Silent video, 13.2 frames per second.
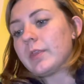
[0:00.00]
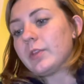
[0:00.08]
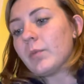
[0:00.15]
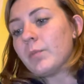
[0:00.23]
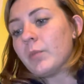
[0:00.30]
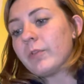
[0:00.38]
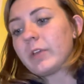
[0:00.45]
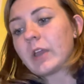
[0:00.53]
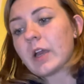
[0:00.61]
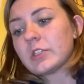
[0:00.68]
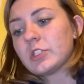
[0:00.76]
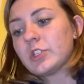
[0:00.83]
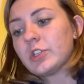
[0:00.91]
Moving
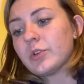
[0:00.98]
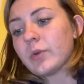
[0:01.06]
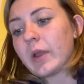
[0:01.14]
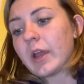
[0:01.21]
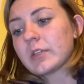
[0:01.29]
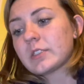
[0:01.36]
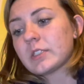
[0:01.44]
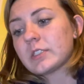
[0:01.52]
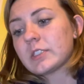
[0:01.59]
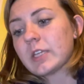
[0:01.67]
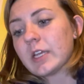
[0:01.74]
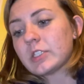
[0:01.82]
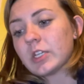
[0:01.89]
on to Erikson's
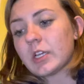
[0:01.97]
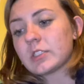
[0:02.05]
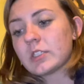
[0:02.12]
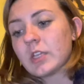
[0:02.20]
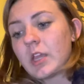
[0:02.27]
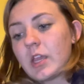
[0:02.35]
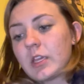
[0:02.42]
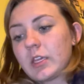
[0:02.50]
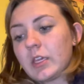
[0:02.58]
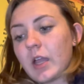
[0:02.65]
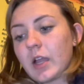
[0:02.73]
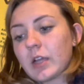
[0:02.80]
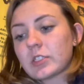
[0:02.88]
stages,
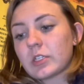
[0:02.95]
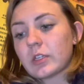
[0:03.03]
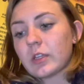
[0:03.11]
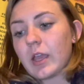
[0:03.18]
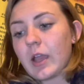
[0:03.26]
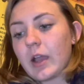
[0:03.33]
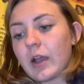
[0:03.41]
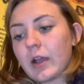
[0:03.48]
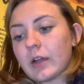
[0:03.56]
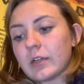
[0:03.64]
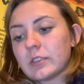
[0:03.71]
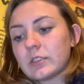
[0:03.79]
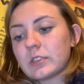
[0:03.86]
he actually
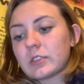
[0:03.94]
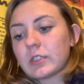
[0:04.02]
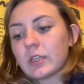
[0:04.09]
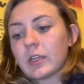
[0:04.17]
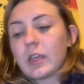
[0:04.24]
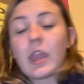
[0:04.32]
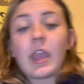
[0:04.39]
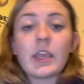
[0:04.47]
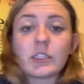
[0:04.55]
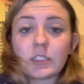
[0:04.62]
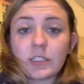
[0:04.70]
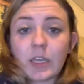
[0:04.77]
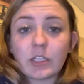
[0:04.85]
has
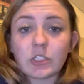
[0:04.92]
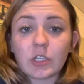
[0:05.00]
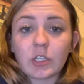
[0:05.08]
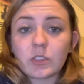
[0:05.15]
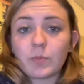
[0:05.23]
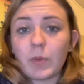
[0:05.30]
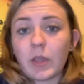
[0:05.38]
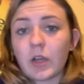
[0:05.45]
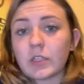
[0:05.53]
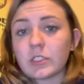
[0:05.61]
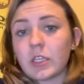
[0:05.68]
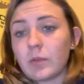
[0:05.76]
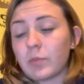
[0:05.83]
8 stages
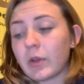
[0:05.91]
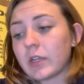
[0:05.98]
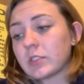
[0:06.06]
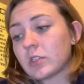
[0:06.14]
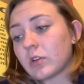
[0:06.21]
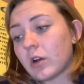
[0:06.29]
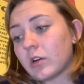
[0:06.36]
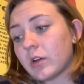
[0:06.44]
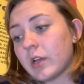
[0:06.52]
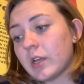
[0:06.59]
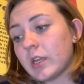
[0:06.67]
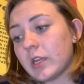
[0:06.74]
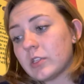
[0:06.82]
because he breaks
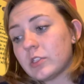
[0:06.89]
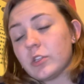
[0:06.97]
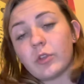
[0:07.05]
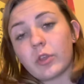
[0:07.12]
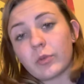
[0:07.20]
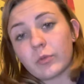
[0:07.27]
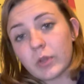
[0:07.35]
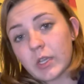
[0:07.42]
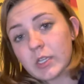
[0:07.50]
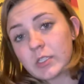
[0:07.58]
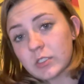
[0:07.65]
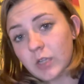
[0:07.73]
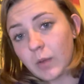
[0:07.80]
adulthood into
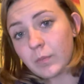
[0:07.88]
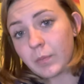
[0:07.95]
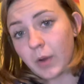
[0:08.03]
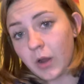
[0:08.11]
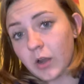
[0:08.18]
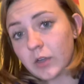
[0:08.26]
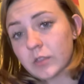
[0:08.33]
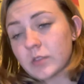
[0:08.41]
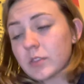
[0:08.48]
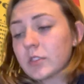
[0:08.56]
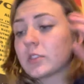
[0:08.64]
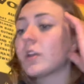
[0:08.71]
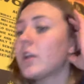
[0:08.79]
3
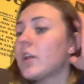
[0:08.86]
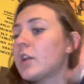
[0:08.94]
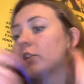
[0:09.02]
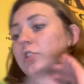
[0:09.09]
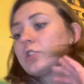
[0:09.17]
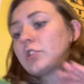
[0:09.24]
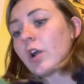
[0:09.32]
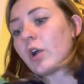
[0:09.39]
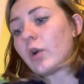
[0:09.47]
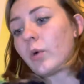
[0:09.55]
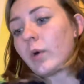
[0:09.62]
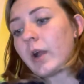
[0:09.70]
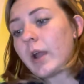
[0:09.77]
subparts.
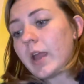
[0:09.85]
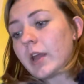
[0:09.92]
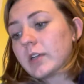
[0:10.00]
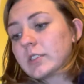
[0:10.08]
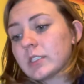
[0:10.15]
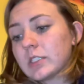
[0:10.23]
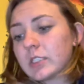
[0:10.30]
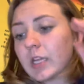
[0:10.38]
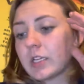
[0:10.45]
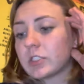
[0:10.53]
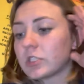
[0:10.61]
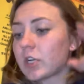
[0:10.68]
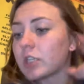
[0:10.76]
So Erikson's
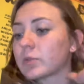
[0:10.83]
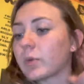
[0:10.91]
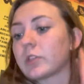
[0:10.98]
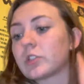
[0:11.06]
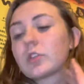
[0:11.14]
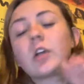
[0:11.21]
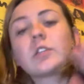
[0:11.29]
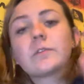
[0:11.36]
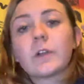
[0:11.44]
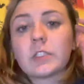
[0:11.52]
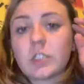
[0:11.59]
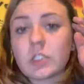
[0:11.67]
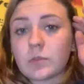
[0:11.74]
stage starts with trust
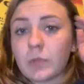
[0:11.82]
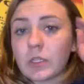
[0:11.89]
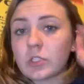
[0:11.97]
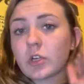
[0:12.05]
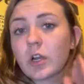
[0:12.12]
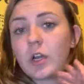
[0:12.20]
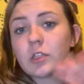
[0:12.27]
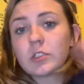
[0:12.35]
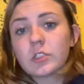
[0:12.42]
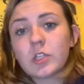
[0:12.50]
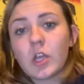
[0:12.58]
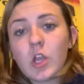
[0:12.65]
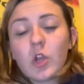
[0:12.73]
versus
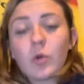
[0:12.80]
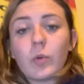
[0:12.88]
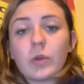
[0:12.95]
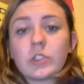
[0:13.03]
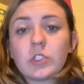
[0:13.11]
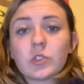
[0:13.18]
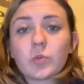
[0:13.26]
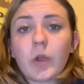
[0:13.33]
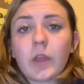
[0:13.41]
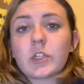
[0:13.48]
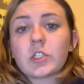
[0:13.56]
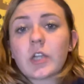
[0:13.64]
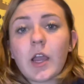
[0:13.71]
mistrust, which is
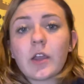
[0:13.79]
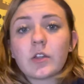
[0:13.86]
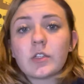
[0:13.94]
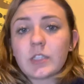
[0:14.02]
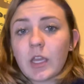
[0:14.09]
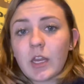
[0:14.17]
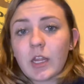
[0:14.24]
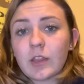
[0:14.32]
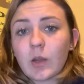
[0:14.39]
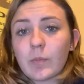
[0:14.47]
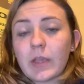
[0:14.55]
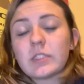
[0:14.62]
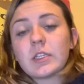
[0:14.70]
where the child is getting
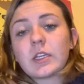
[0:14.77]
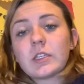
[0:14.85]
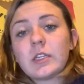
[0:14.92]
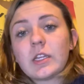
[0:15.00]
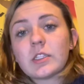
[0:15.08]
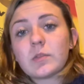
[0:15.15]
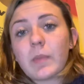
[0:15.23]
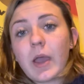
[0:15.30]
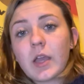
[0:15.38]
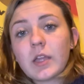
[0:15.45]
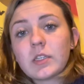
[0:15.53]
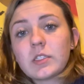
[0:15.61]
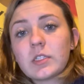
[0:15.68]
their basic needs
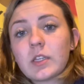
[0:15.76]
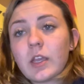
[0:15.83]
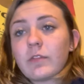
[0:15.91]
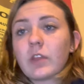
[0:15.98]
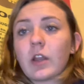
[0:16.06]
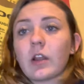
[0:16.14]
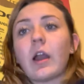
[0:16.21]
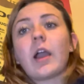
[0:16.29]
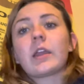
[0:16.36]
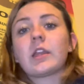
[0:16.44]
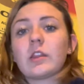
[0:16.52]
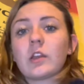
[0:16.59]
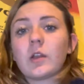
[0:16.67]
met. If they're not
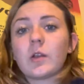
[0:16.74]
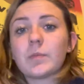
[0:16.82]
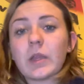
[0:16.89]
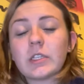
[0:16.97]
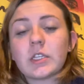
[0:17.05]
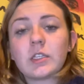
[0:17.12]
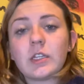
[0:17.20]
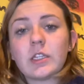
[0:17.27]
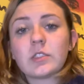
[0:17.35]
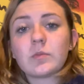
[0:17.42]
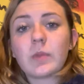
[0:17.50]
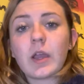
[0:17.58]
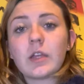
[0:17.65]
getting their basic
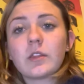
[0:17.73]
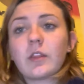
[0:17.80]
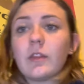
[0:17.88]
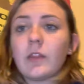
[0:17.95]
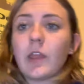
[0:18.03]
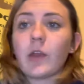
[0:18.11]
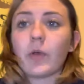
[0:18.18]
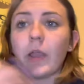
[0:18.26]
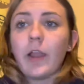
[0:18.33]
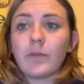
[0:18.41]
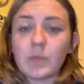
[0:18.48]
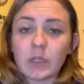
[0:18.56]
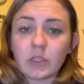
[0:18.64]
needs met, then they will
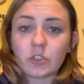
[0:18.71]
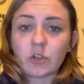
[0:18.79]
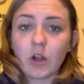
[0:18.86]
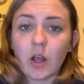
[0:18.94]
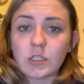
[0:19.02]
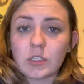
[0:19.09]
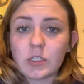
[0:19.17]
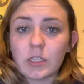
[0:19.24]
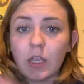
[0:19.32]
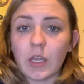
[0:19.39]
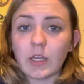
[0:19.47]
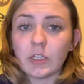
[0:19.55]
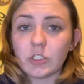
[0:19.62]
have mistrust
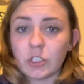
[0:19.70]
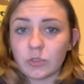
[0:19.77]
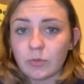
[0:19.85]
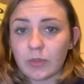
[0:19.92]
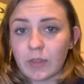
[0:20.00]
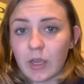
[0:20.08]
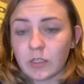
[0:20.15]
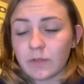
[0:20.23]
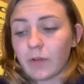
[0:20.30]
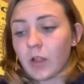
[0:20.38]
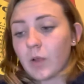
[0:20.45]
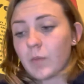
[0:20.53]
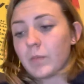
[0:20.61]
and issues with that
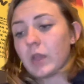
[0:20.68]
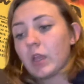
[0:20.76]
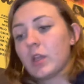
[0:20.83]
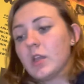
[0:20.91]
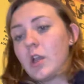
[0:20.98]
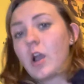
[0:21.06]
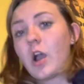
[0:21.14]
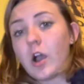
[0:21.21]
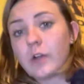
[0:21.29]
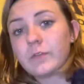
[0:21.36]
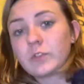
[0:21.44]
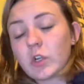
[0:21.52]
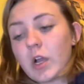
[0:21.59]
development
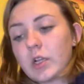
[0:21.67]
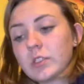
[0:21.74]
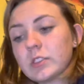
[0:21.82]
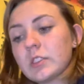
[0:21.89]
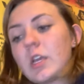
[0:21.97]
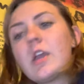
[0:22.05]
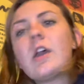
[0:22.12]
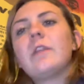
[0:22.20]
of trust.